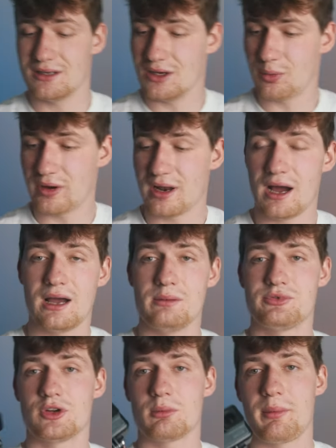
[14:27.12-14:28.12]
when I am
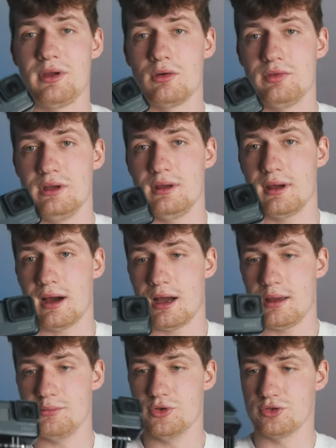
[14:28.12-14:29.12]
shooting my POV,
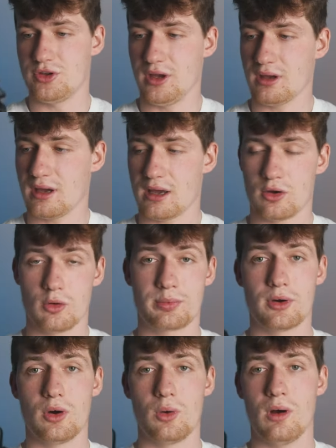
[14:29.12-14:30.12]
I am using a
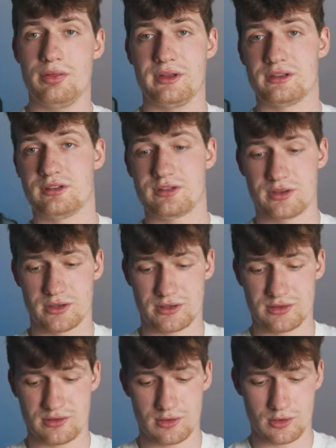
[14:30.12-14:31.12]
GoPro, and this is
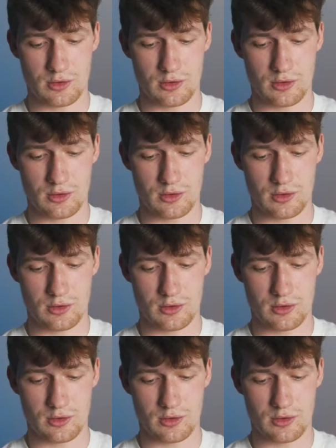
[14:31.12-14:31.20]
just the